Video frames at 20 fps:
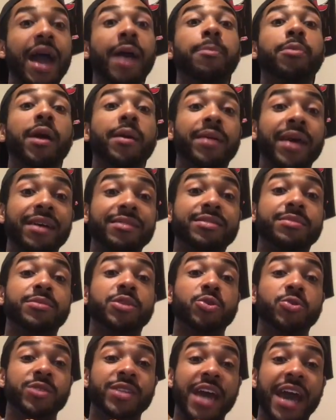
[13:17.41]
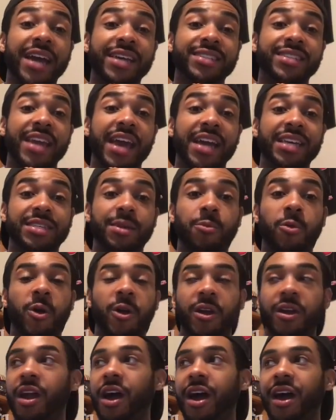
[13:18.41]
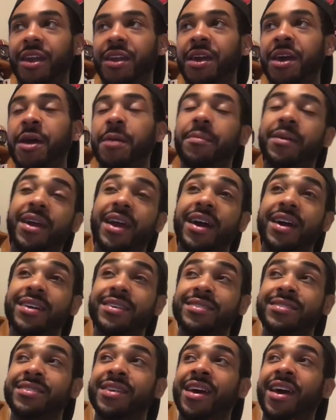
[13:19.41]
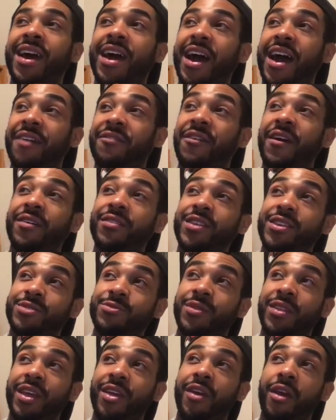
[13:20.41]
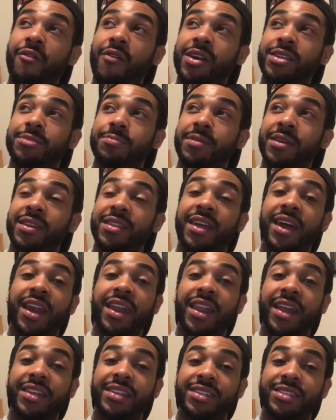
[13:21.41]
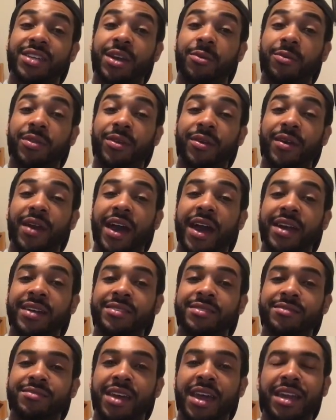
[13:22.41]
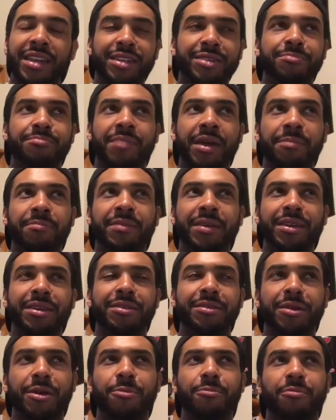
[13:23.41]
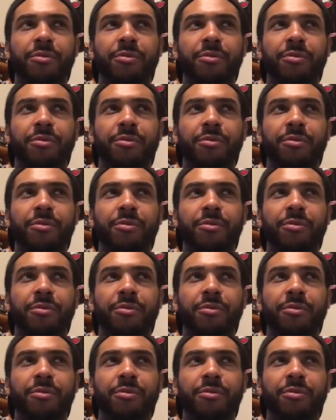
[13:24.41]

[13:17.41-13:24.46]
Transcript: I probably have some new jack snacks I'm working on because I found this really great recipe that I like to share with you guys. And it might be, you know,